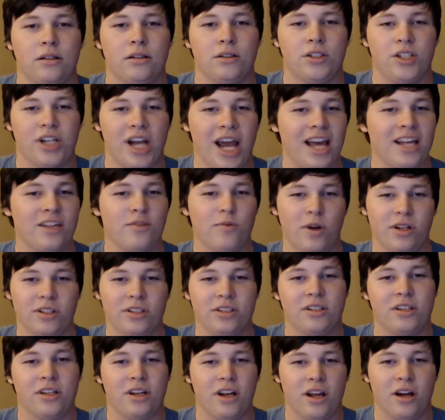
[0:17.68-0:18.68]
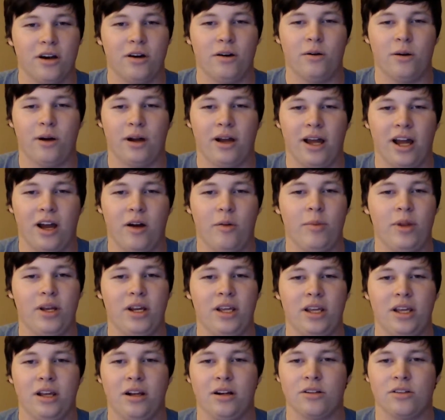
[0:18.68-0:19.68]
Chaz wants to know, how
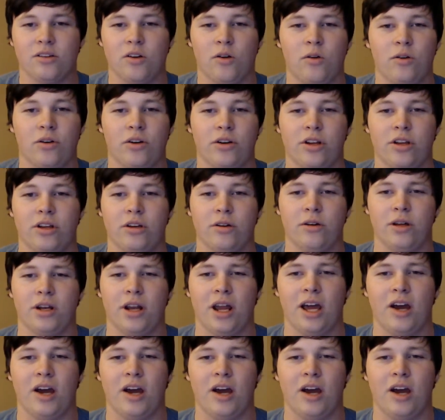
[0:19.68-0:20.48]
many years old are you,